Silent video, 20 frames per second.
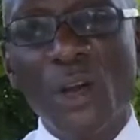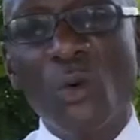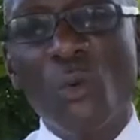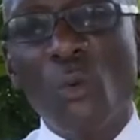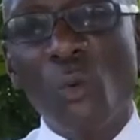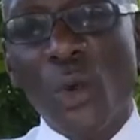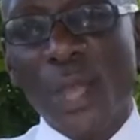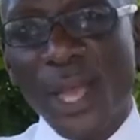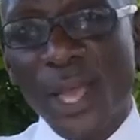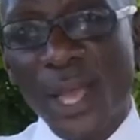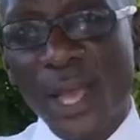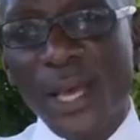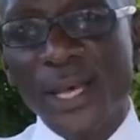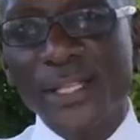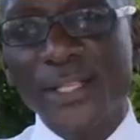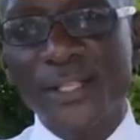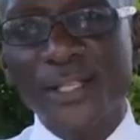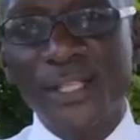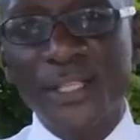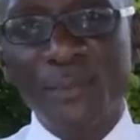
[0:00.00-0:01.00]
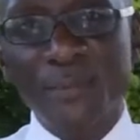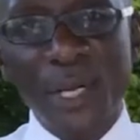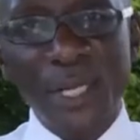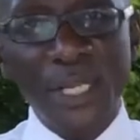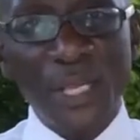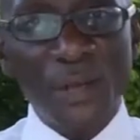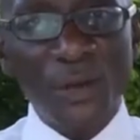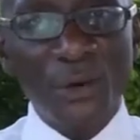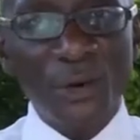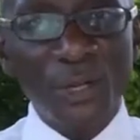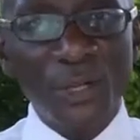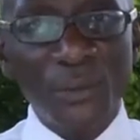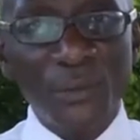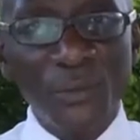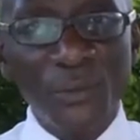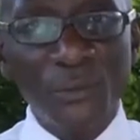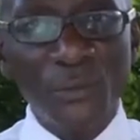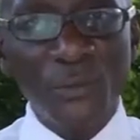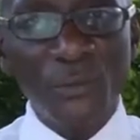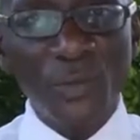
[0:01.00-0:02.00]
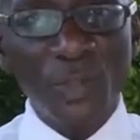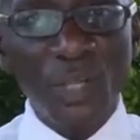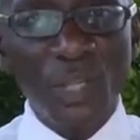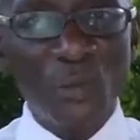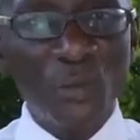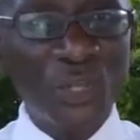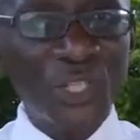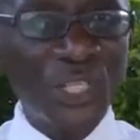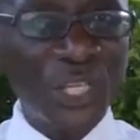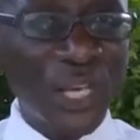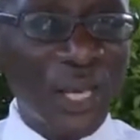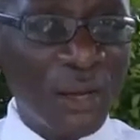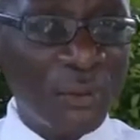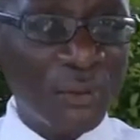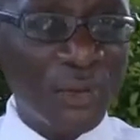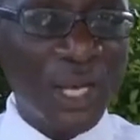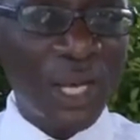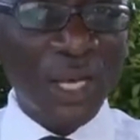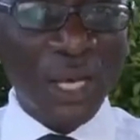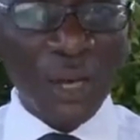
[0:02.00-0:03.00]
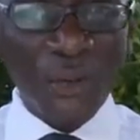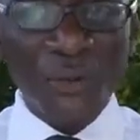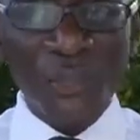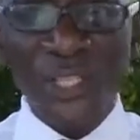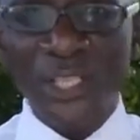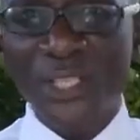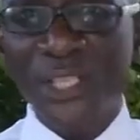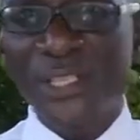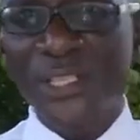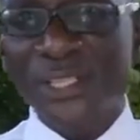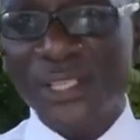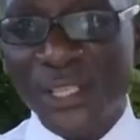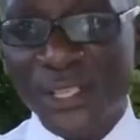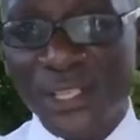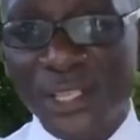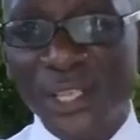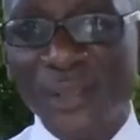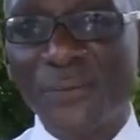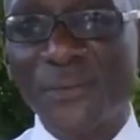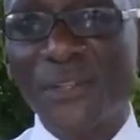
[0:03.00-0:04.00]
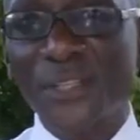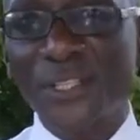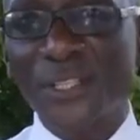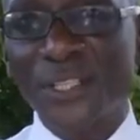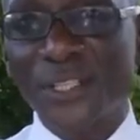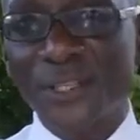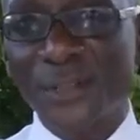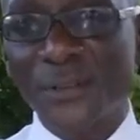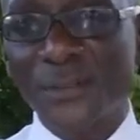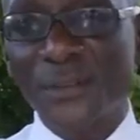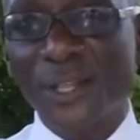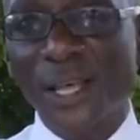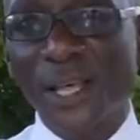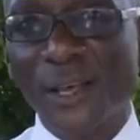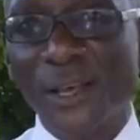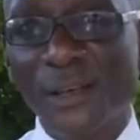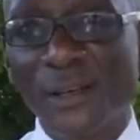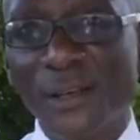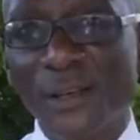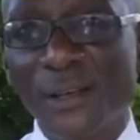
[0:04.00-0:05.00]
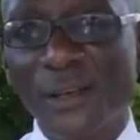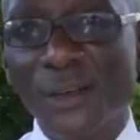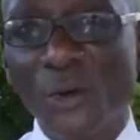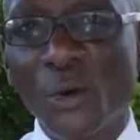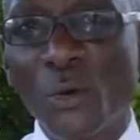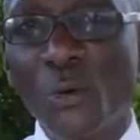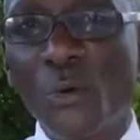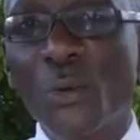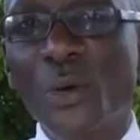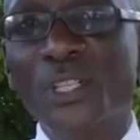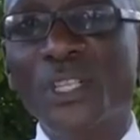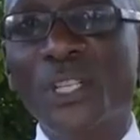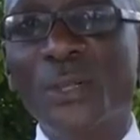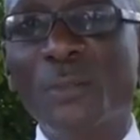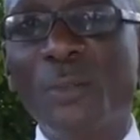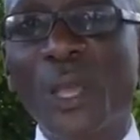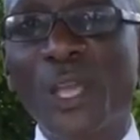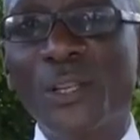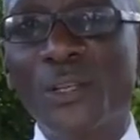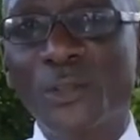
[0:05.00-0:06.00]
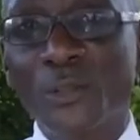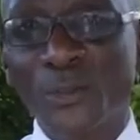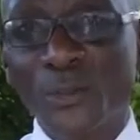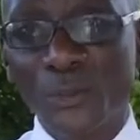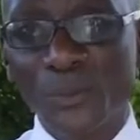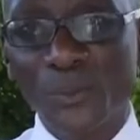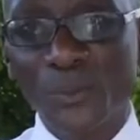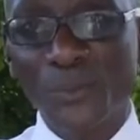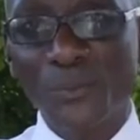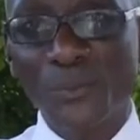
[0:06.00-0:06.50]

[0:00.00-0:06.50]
Where has this money gone? In which account is it sitting if it is still there? Who was it paid to?